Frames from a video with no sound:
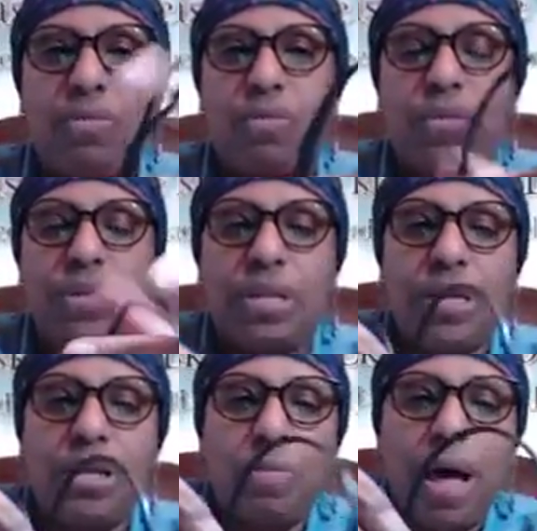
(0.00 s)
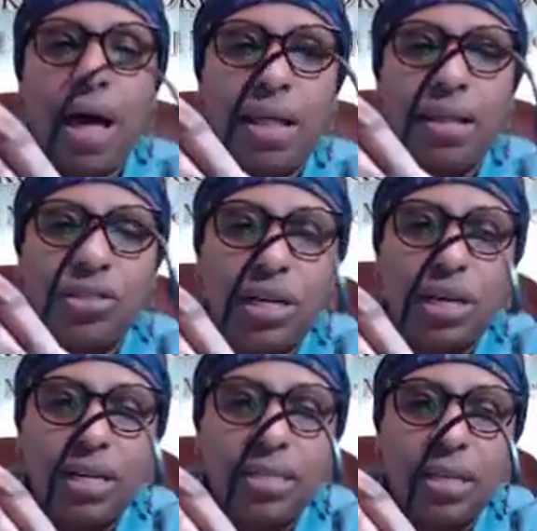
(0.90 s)
with a little
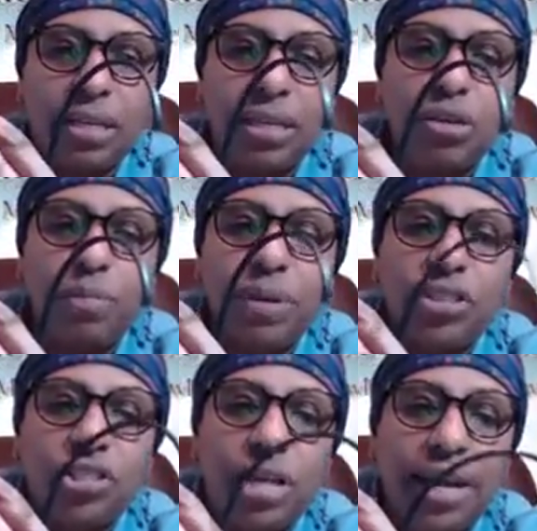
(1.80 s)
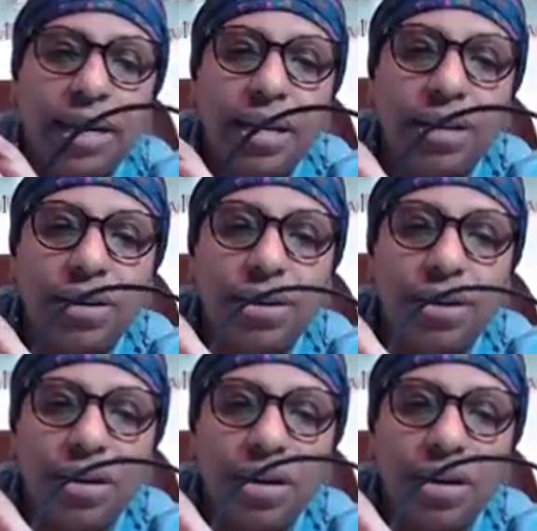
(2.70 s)
polishing, it's a little bit shinier.